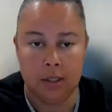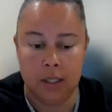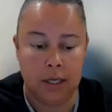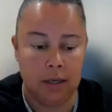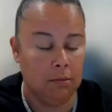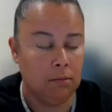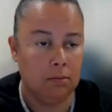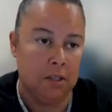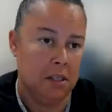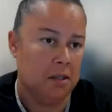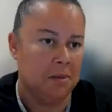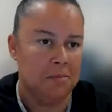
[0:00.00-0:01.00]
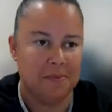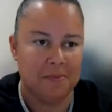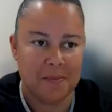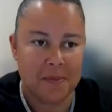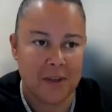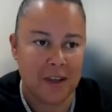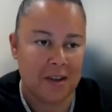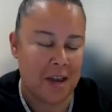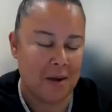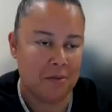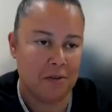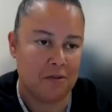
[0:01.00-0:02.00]
and it
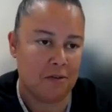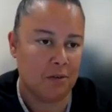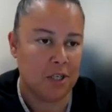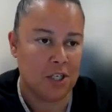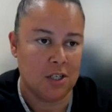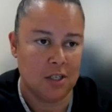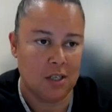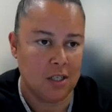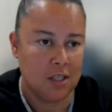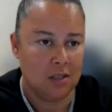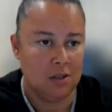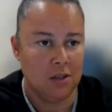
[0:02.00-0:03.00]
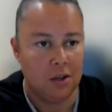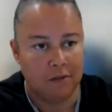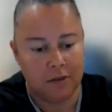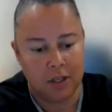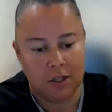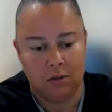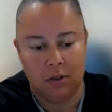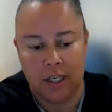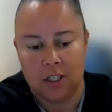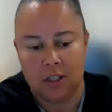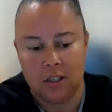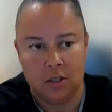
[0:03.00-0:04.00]
came to fruition at this, you know, federal
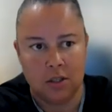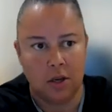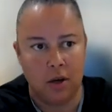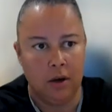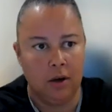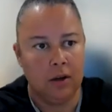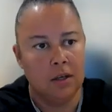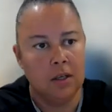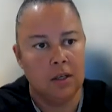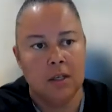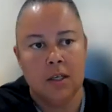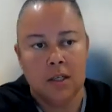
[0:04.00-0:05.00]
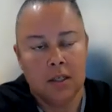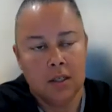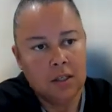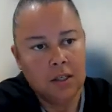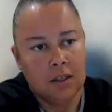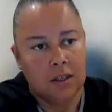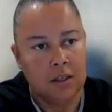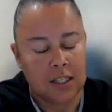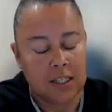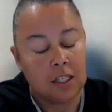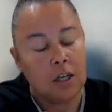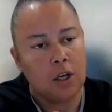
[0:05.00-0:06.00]
election. So
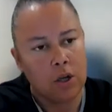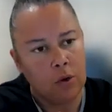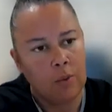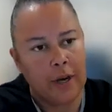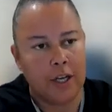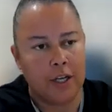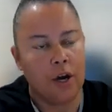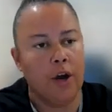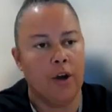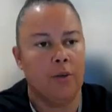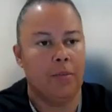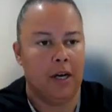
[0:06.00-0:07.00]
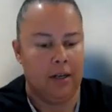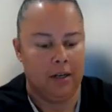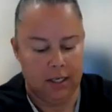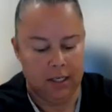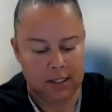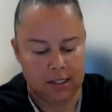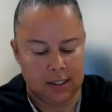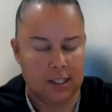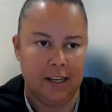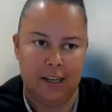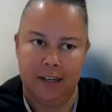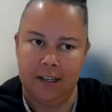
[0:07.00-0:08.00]
there's still a long way to go, but it's
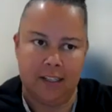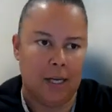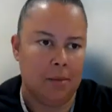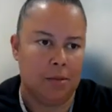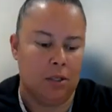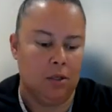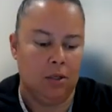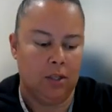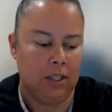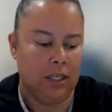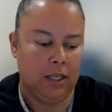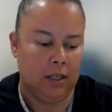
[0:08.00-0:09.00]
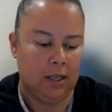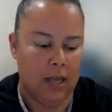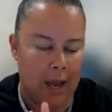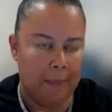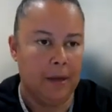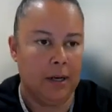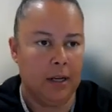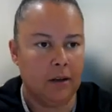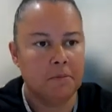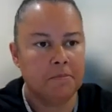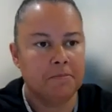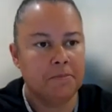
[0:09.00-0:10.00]
absolutely happening.
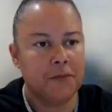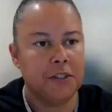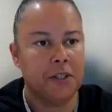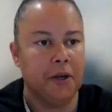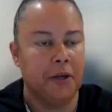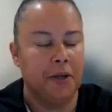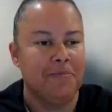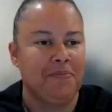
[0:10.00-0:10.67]
So.